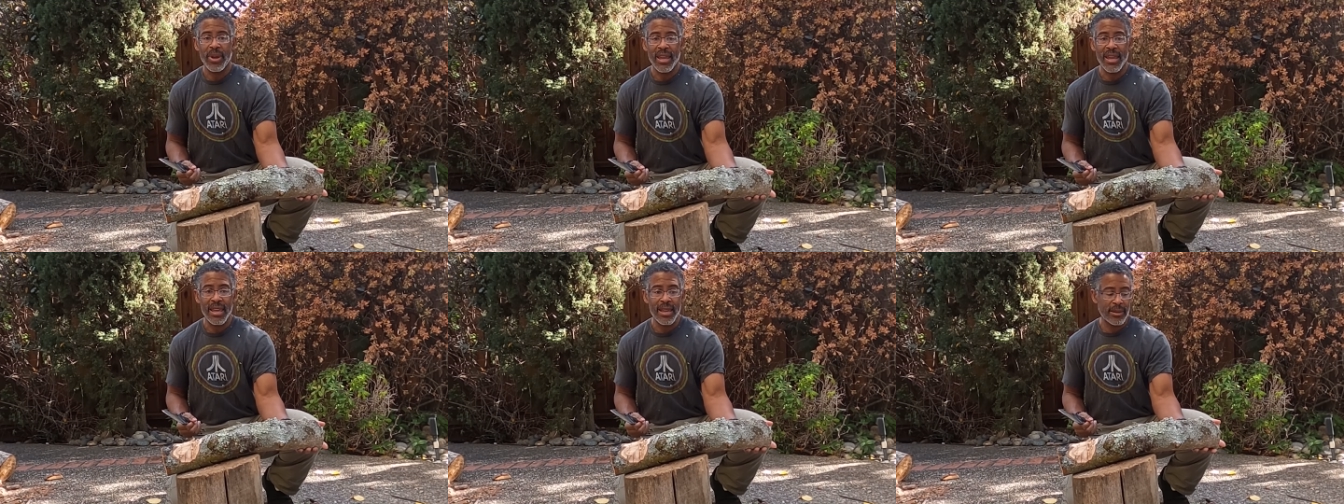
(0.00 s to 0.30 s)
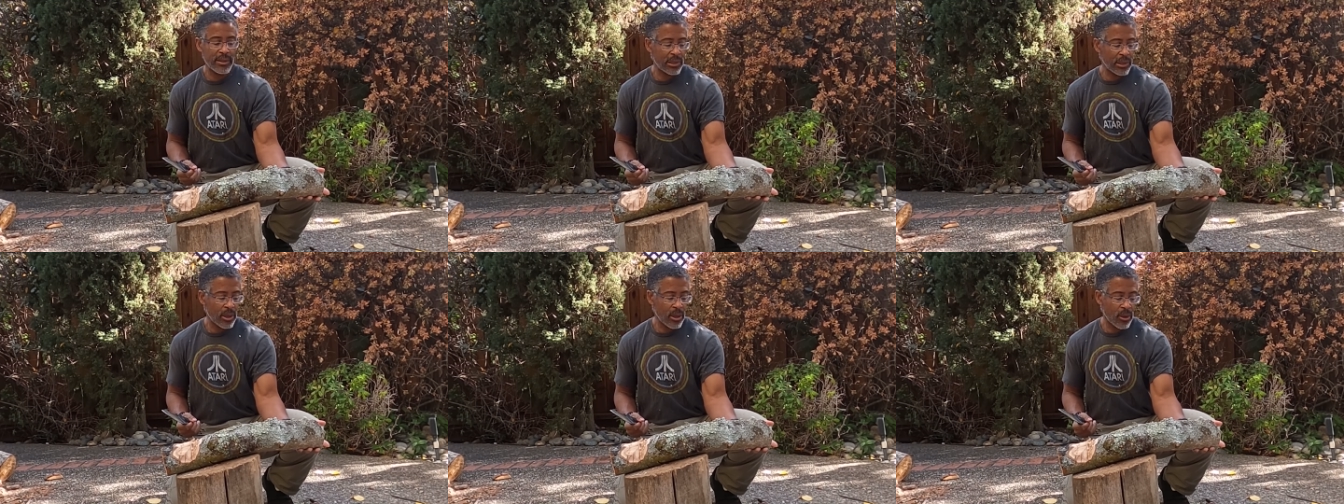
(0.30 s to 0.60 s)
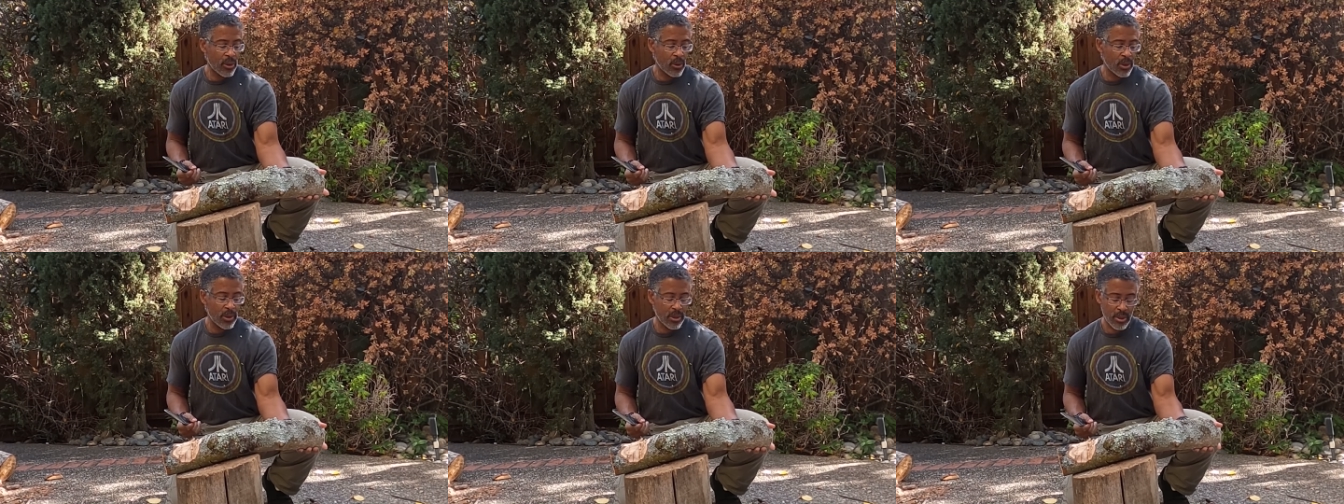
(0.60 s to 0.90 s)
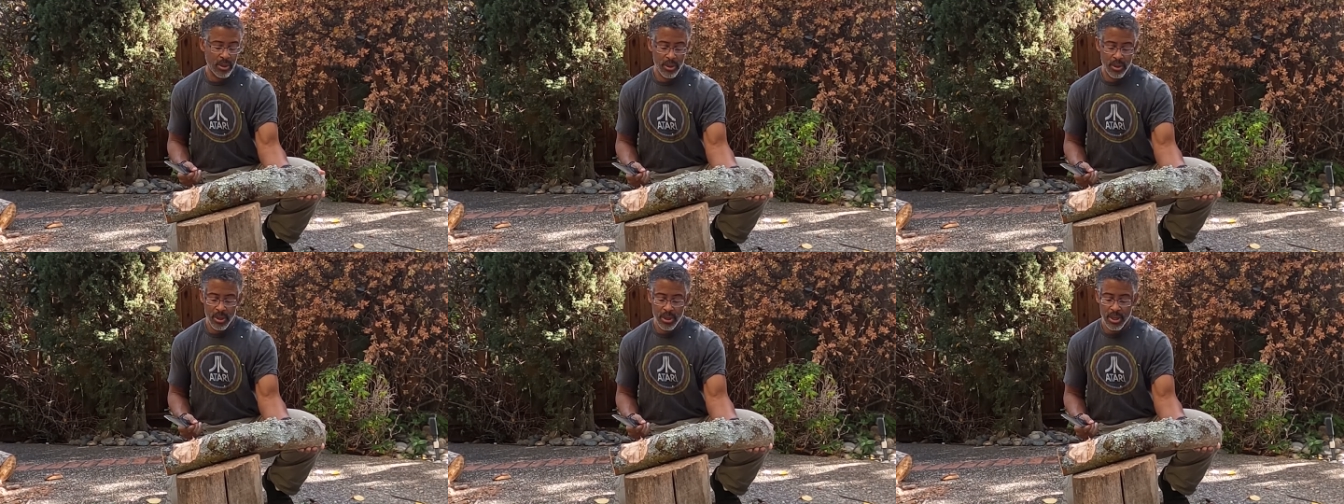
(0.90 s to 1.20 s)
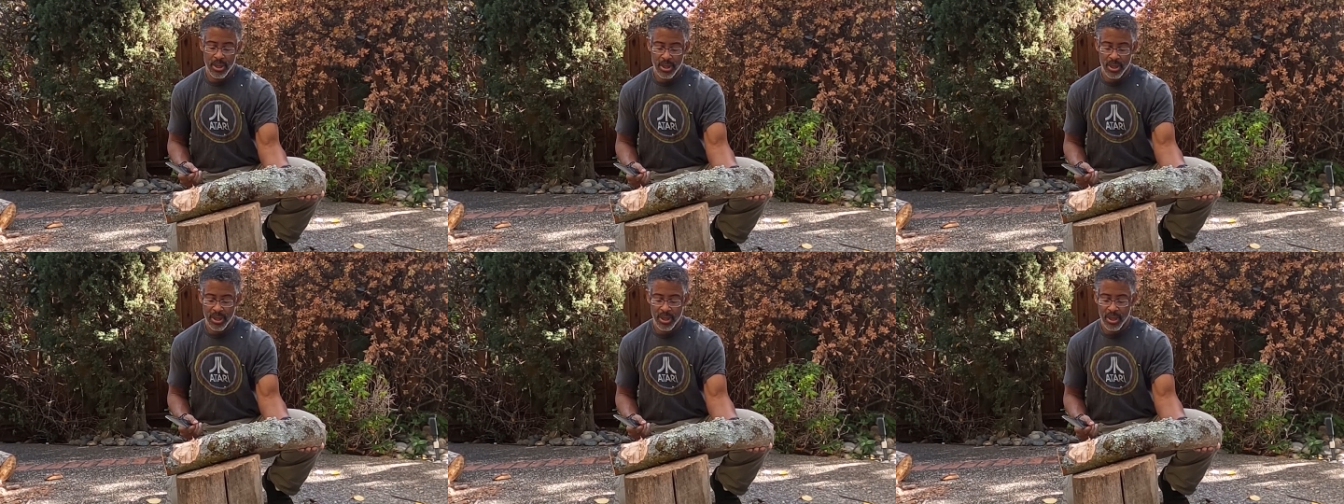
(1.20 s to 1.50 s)
hand low,
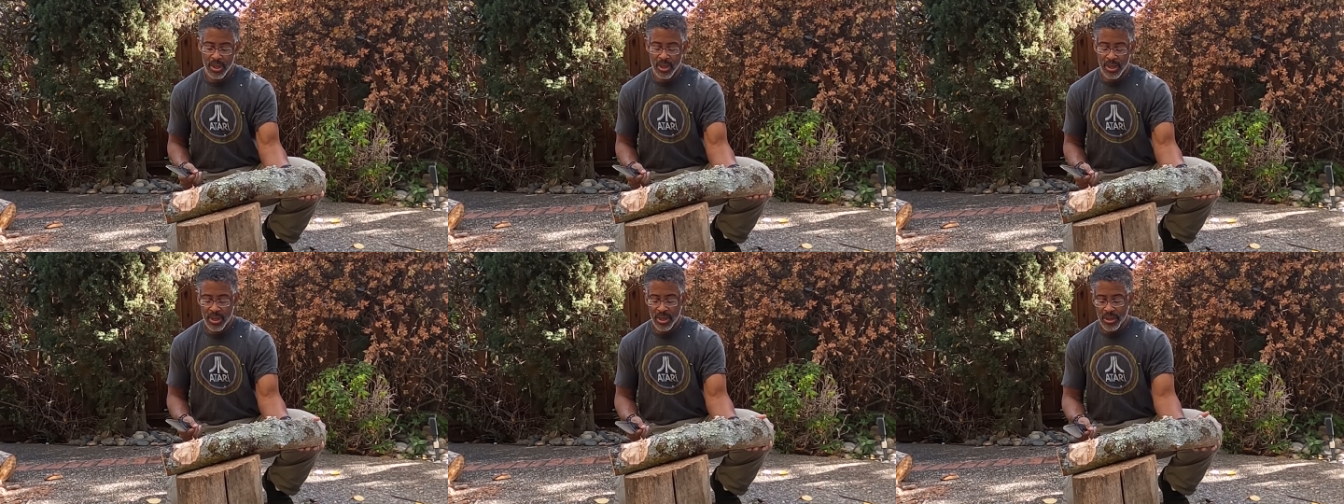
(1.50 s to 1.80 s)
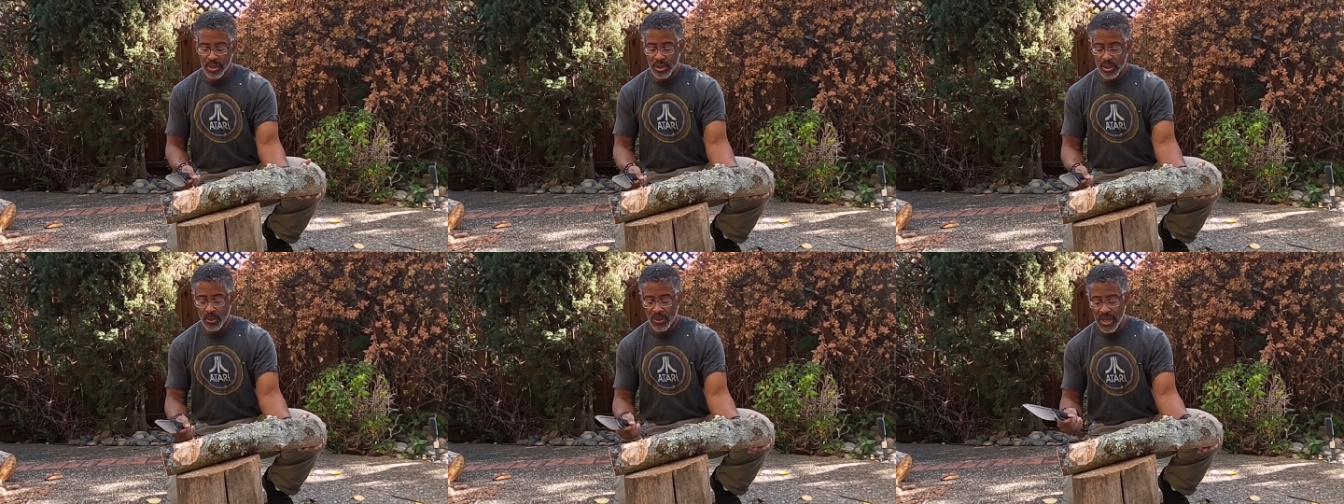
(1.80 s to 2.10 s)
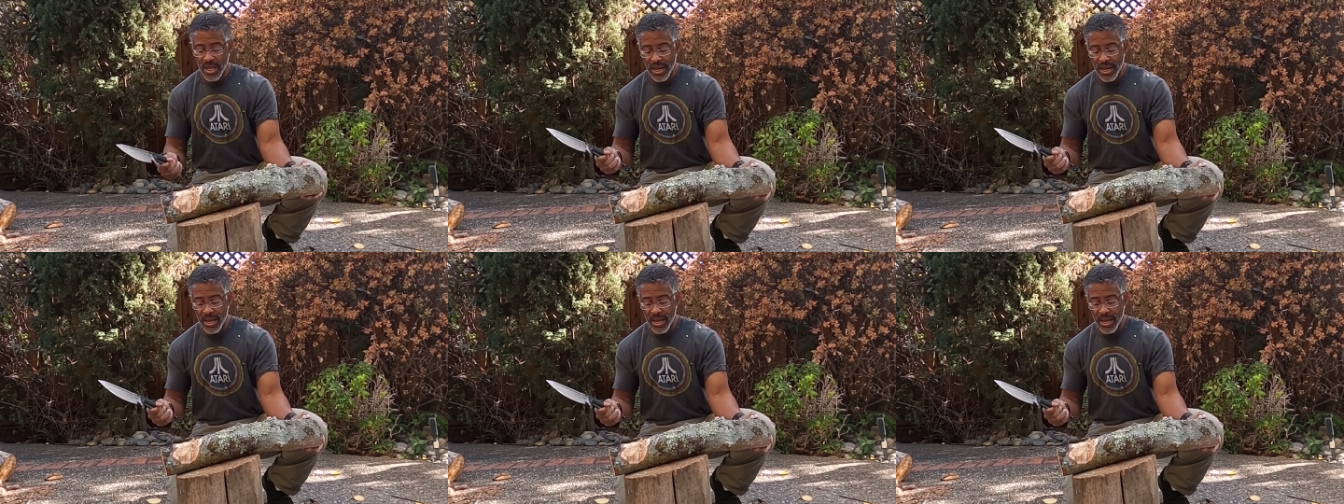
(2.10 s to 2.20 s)
So when